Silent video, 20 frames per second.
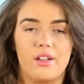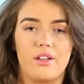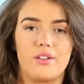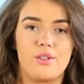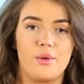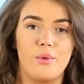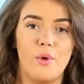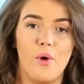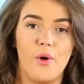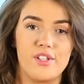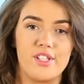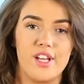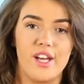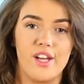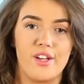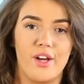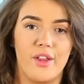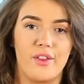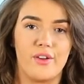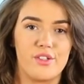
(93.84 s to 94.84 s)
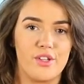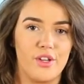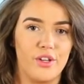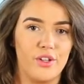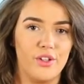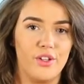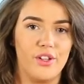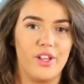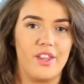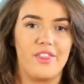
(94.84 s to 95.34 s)
So onto another
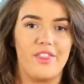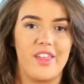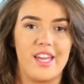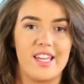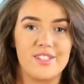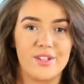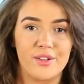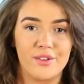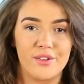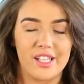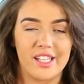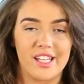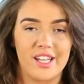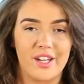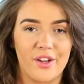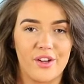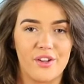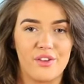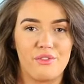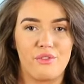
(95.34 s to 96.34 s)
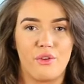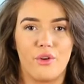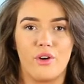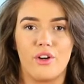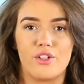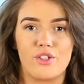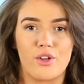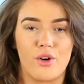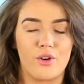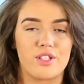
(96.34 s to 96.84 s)
tool. These are really good
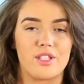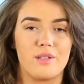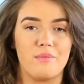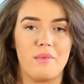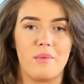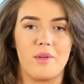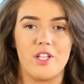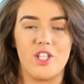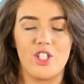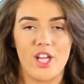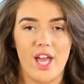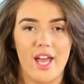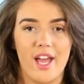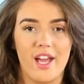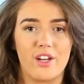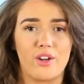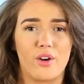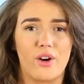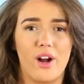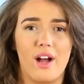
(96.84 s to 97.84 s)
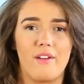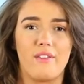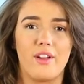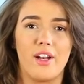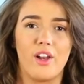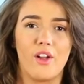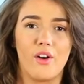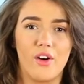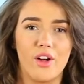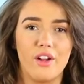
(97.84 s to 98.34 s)
for dogs that maybe shed or have a
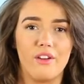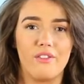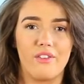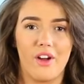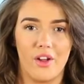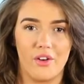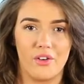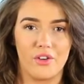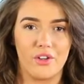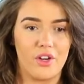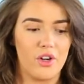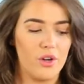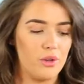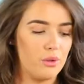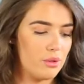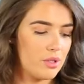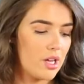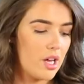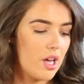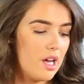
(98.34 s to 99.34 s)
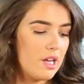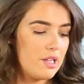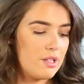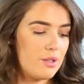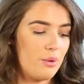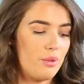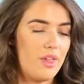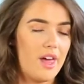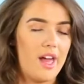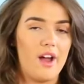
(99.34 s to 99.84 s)
lot of undercoat.
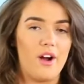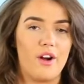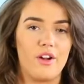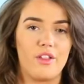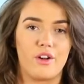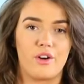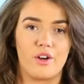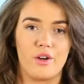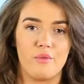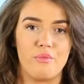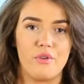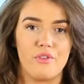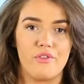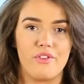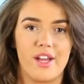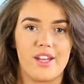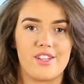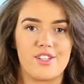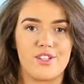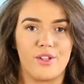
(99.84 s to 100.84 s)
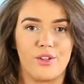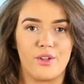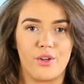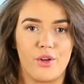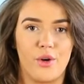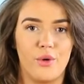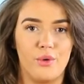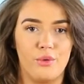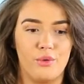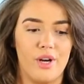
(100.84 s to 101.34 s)
So they are the Groom Professional
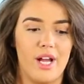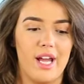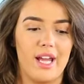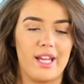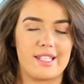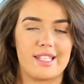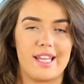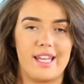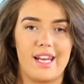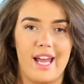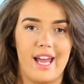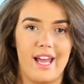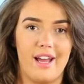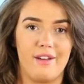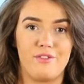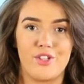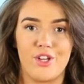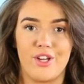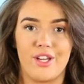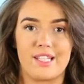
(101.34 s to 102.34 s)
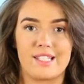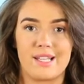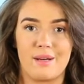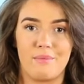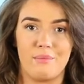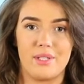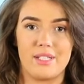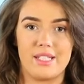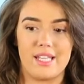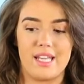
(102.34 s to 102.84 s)
Coat Rakes, and I have two
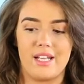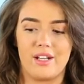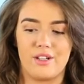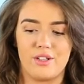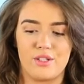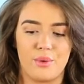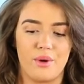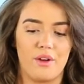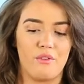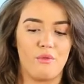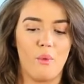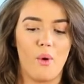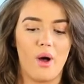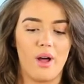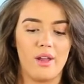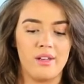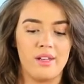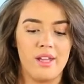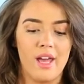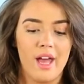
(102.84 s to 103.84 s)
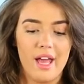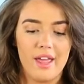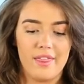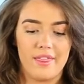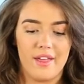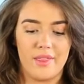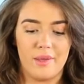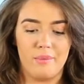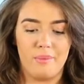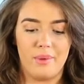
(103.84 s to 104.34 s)
examples here. So I have one
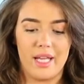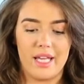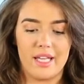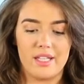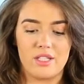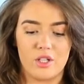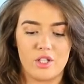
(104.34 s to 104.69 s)
that the blades